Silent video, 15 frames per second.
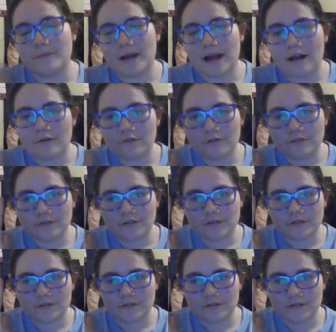
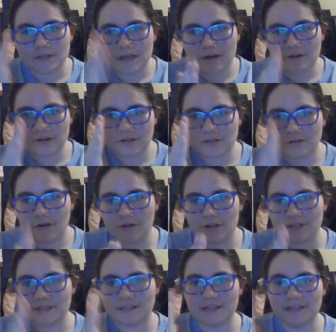hours staring
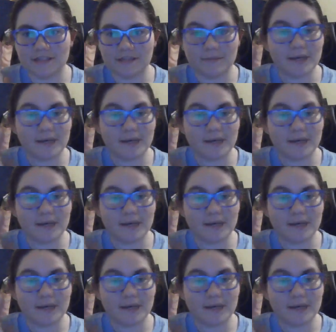soullessly into my